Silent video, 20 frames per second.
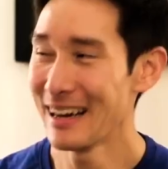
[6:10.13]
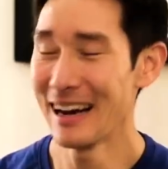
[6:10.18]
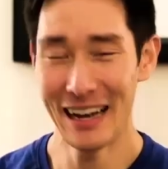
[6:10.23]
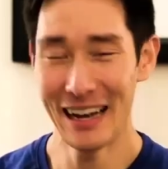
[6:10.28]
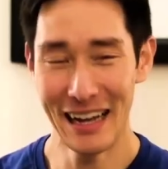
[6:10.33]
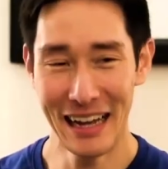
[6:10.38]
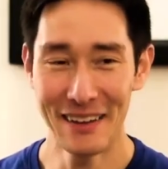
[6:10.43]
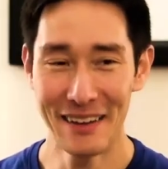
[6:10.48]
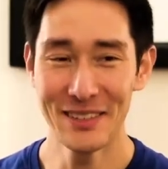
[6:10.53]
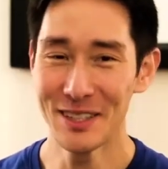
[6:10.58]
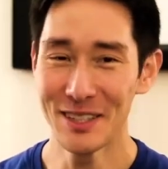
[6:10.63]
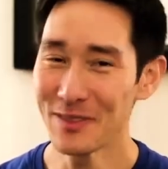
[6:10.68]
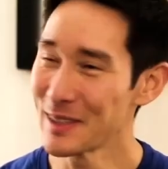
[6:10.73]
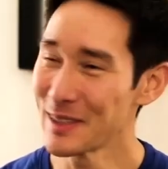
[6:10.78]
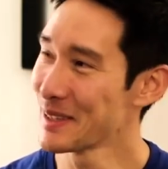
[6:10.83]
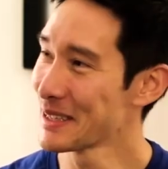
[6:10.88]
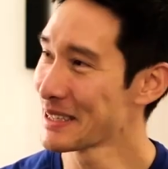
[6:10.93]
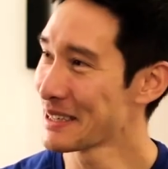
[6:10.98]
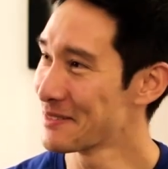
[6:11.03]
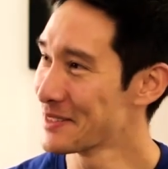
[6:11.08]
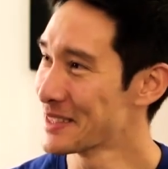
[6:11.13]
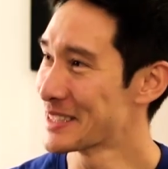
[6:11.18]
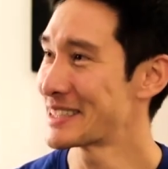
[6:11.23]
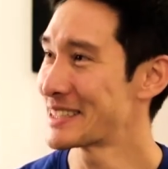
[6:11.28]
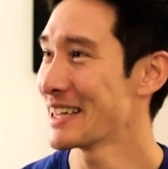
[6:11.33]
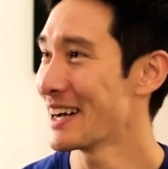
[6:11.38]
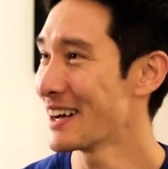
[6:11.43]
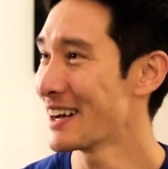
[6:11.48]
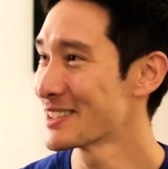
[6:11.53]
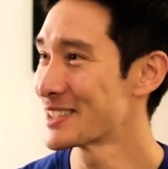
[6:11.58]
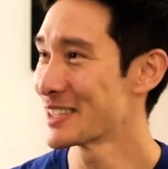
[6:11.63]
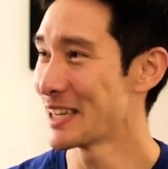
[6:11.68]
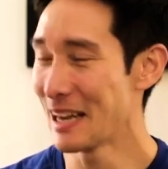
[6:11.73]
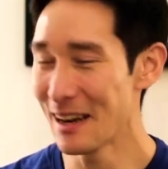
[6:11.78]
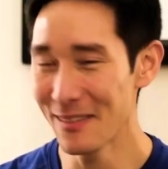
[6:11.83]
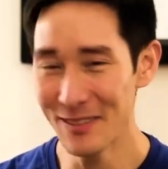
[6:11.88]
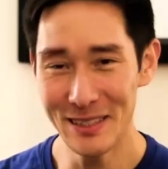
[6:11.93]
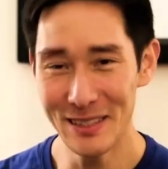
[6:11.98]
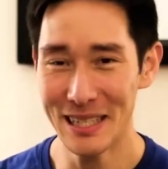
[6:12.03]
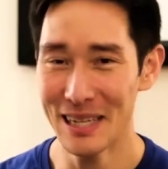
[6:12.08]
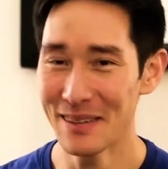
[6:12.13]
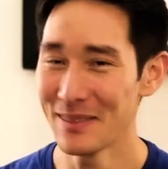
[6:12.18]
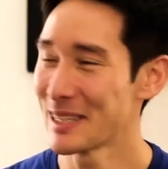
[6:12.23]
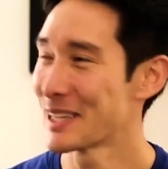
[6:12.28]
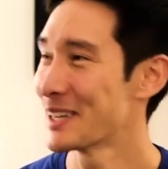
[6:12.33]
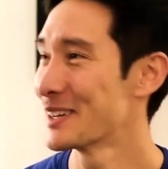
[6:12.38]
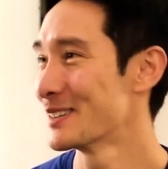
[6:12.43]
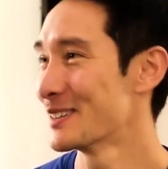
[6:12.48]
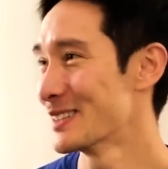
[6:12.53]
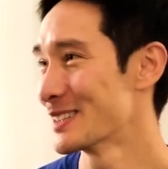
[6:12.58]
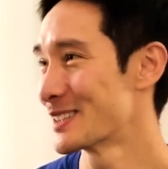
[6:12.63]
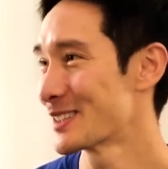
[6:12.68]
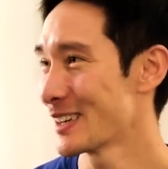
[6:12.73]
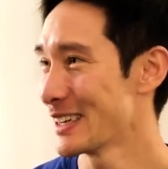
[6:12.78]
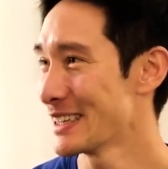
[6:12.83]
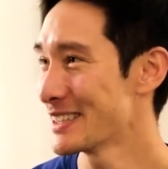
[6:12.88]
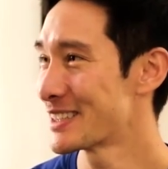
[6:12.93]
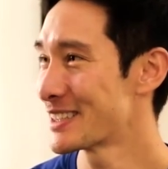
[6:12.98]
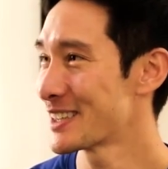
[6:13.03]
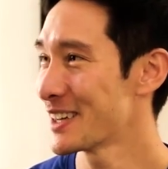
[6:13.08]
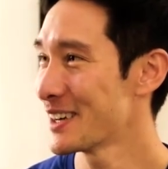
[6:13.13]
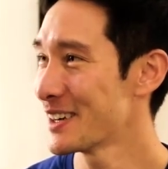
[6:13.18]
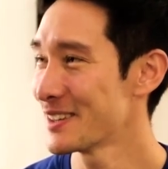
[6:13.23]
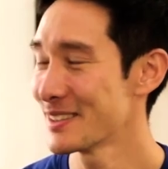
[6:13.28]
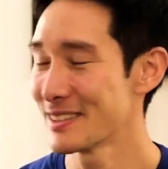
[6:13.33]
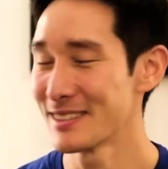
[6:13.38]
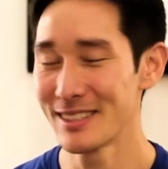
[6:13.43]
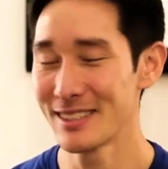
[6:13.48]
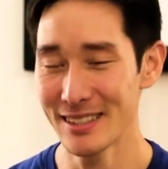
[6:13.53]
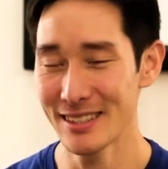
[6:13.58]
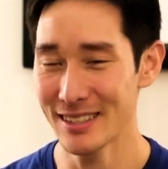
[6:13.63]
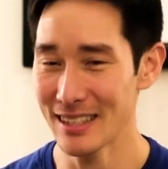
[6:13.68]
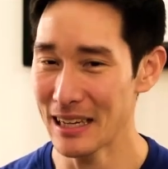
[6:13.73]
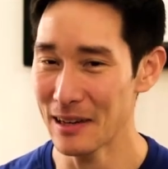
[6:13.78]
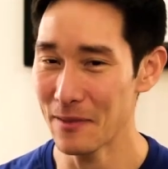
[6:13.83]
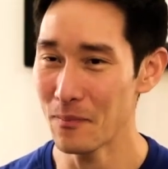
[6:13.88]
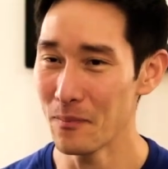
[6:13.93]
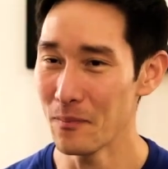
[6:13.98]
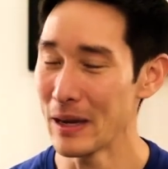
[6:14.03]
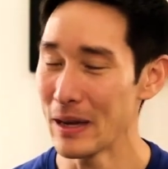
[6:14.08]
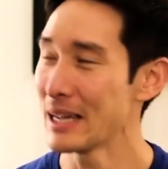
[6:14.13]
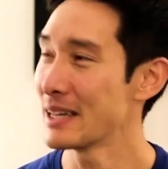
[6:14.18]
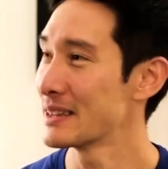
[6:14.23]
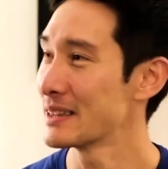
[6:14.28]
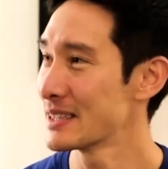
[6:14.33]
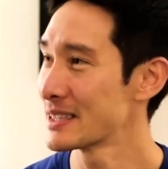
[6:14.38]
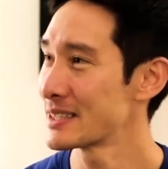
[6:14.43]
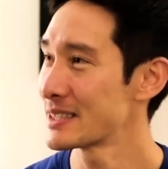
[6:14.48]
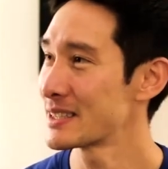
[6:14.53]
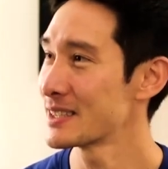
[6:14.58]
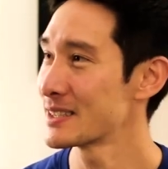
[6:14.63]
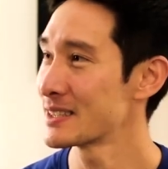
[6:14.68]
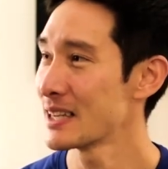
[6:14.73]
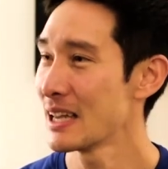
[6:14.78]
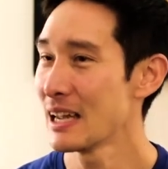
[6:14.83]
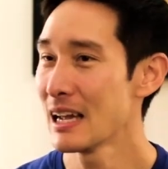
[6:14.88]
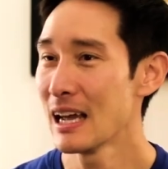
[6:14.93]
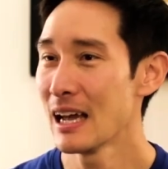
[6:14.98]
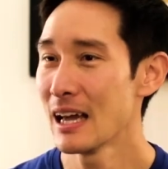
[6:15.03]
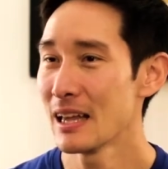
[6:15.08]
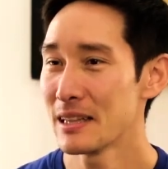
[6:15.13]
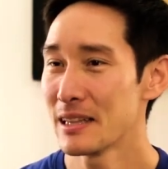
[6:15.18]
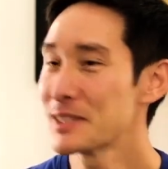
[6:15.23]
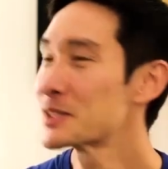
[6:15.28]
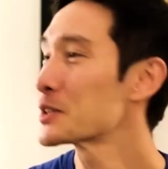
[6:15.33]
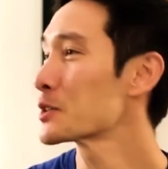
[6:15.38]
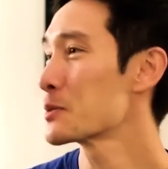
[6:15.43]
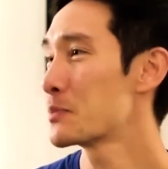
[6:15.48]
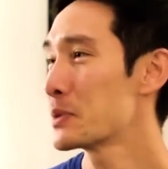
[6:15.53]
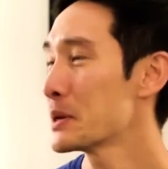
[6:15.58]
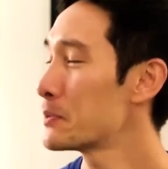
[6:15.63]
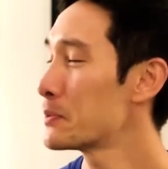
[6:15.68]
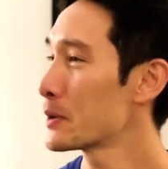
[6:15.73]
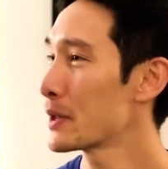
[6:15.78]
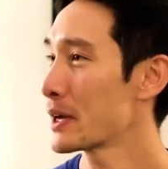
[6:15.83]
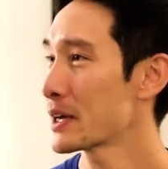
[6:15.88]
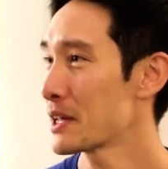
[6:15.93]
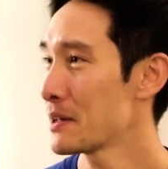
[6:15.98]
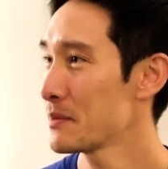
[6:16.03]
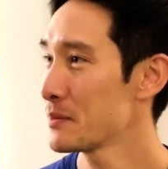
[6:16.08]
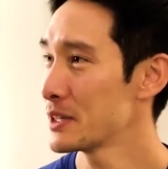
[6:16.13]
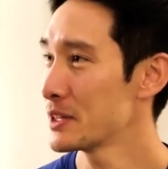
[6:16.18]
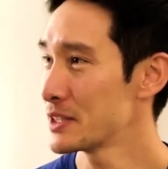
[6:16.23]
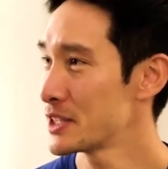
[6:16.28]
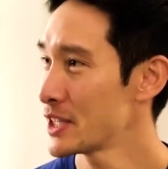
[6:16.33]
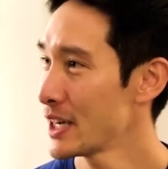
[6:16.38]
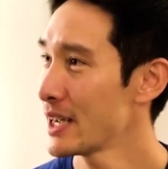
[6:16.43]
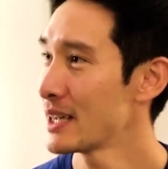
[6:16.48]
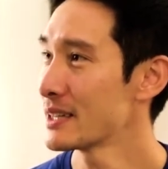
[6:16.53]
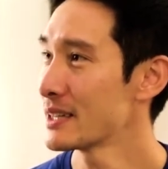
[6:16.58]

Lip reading: have this feeling of nostalgia every time I go to a trade show. It's just like, man, these are the people that gave me a chance.